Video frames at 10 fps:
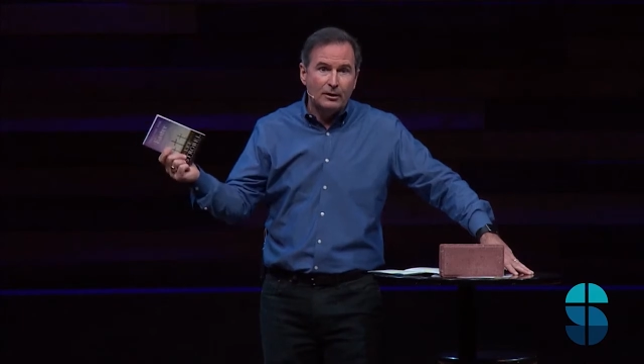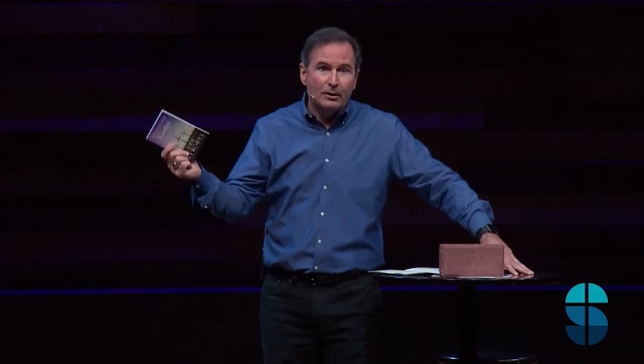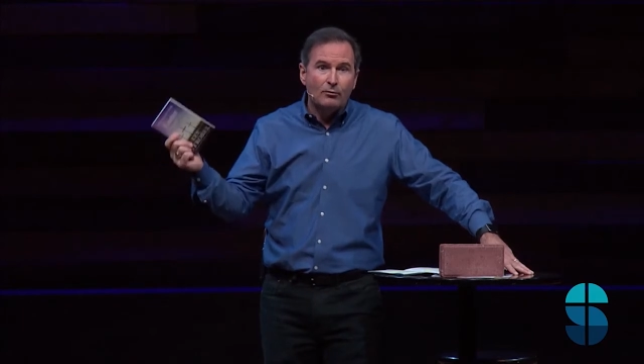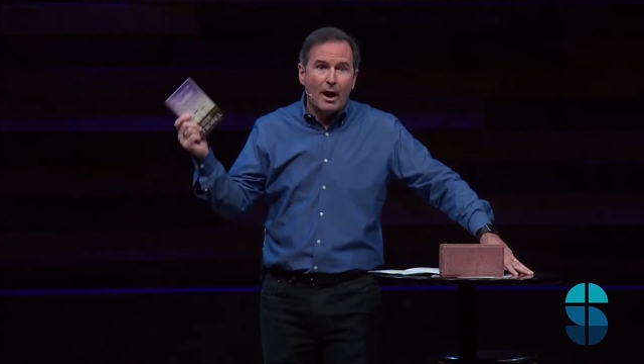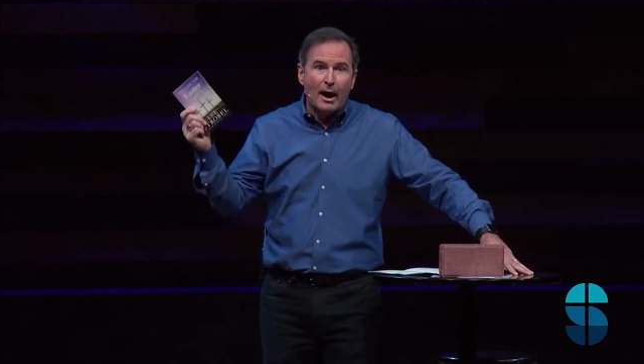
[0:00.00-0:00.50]

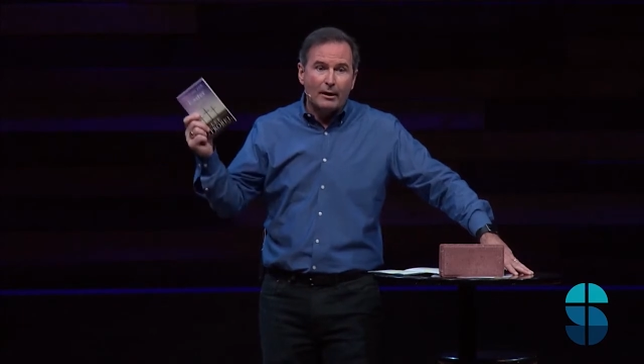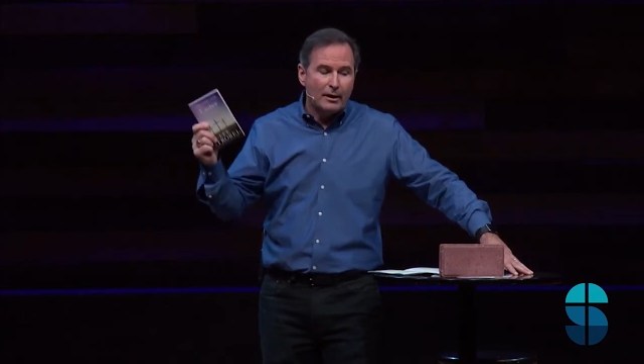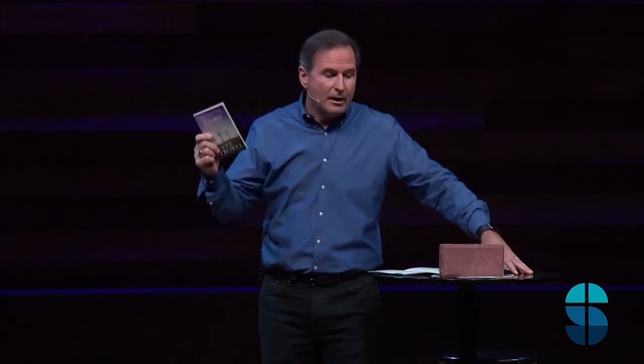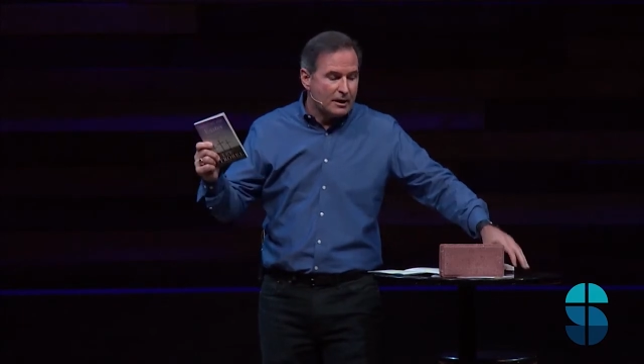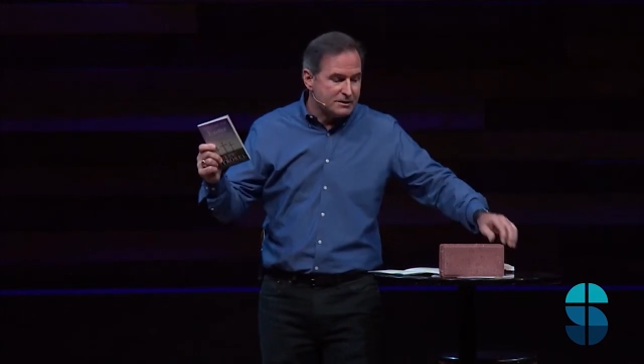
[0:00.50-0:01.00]
Why?
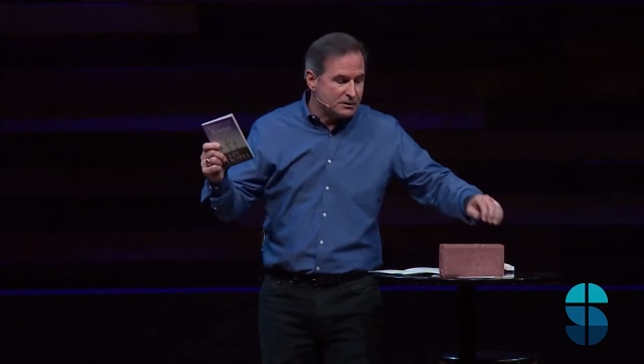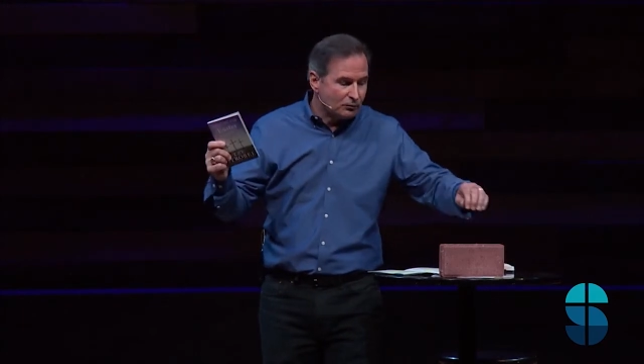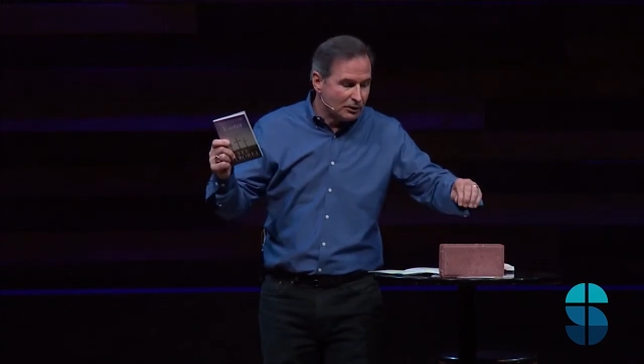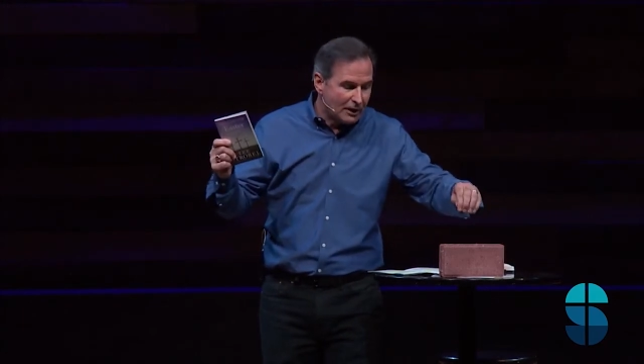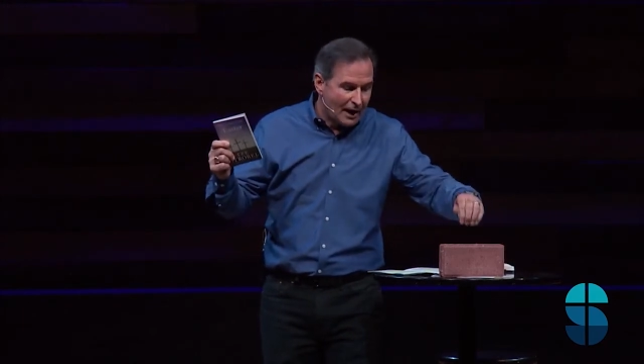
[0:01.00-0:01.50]
Because he
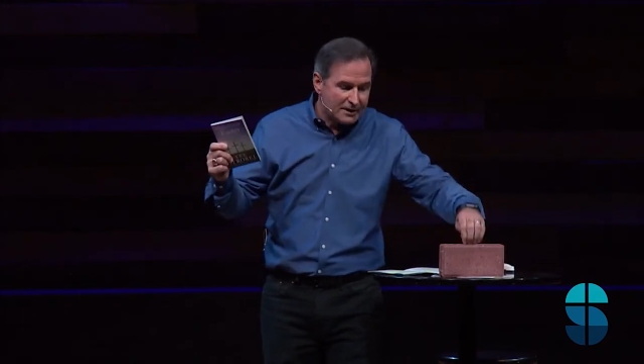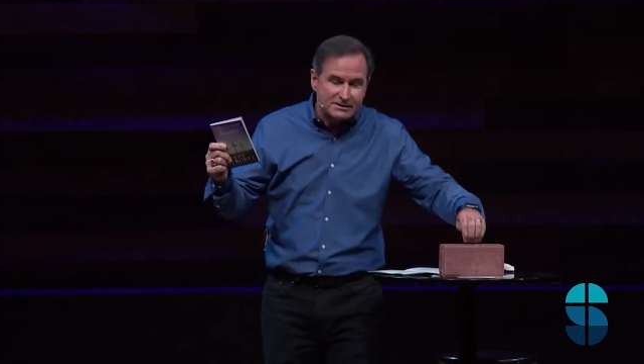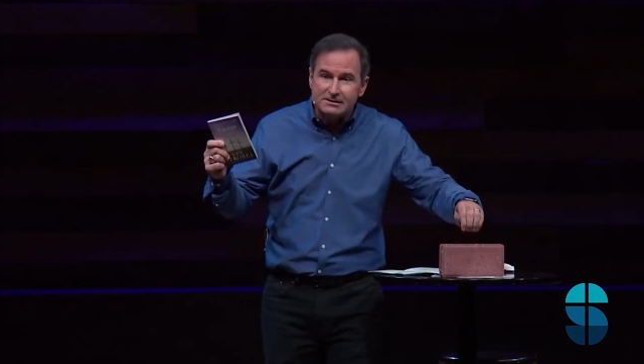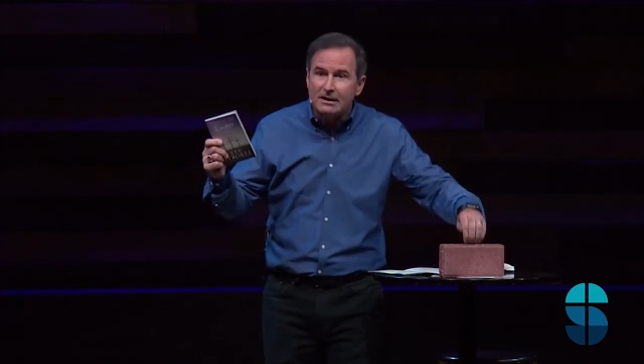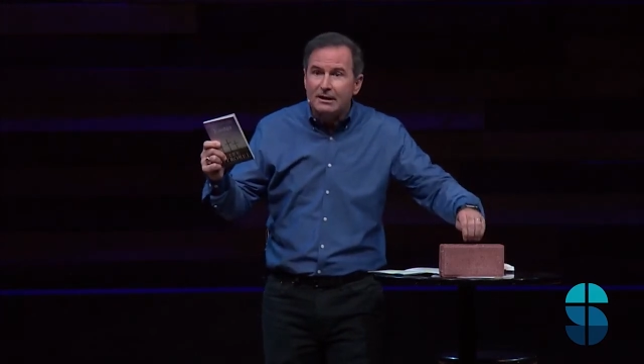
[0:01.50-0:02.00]

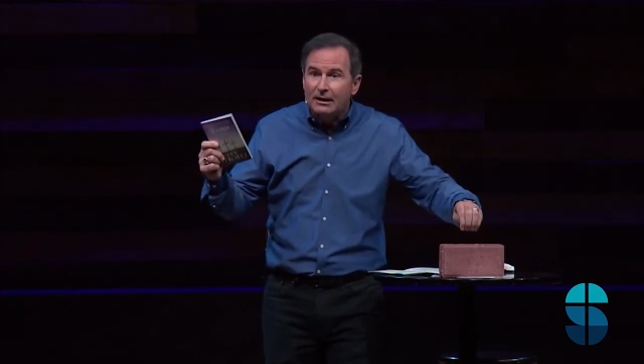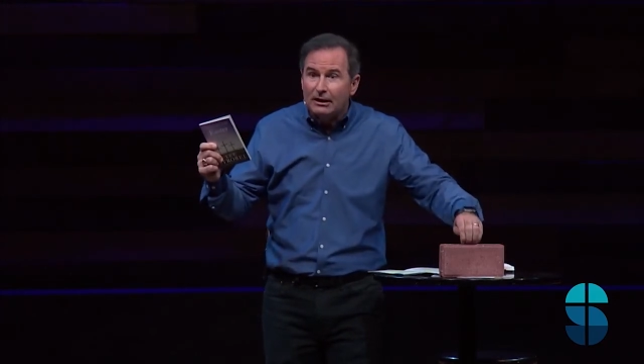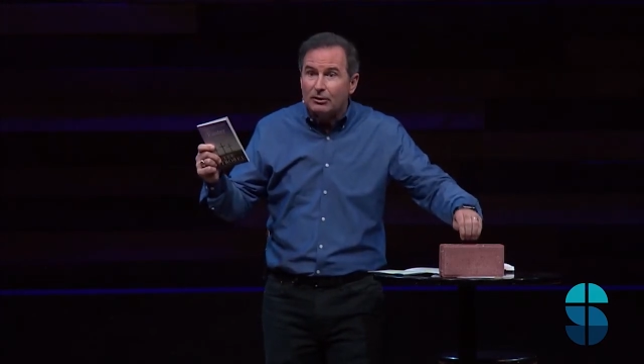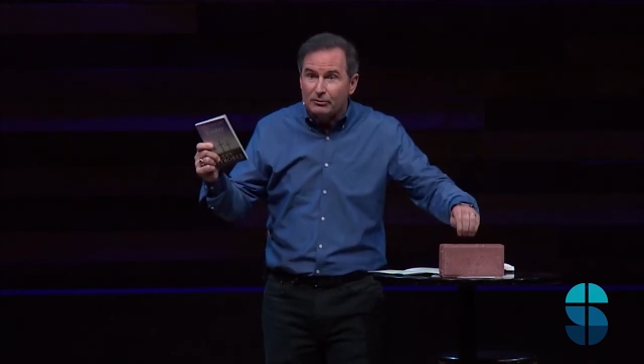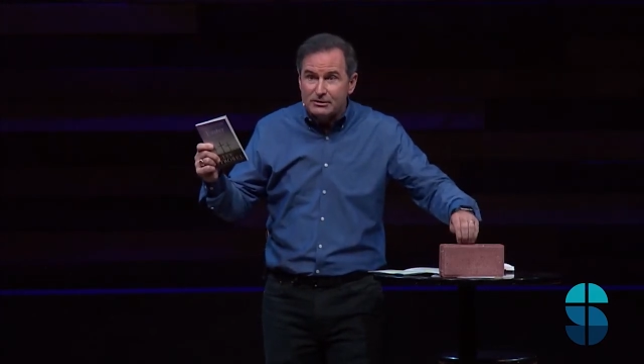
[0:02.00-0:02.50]
realized
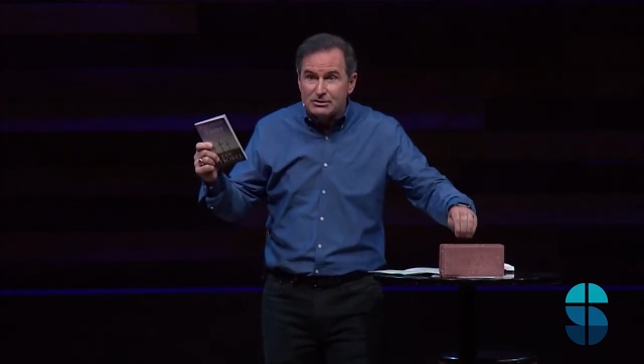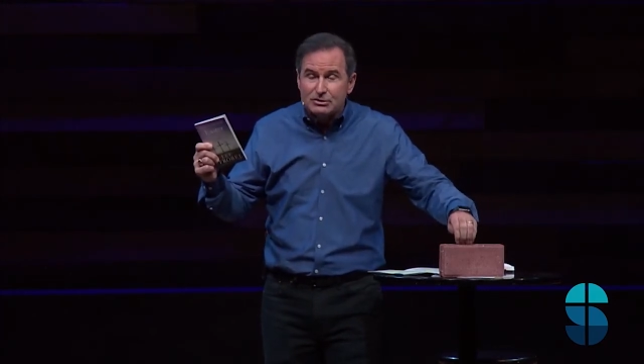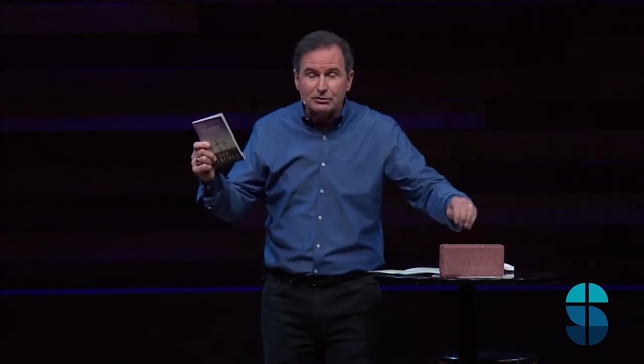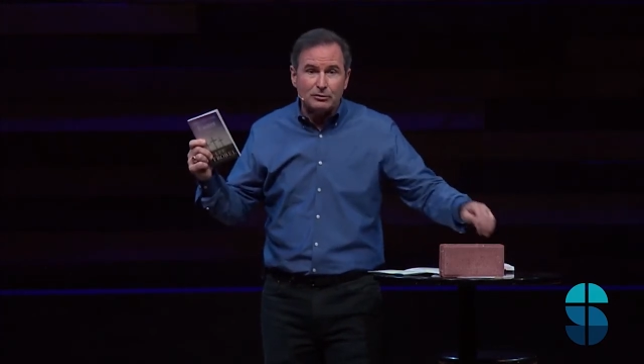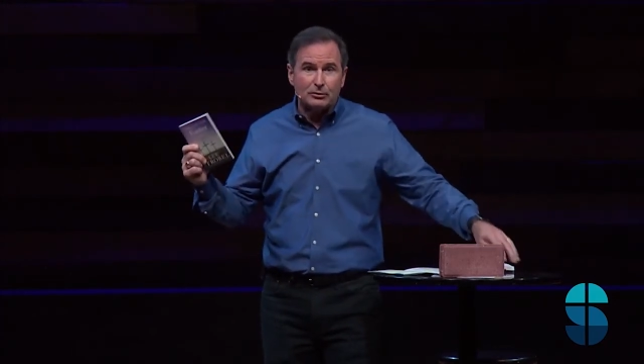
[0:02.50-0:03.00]
it was
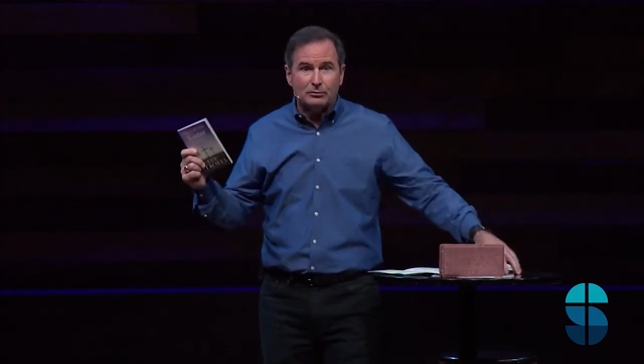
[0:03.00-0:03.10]
true.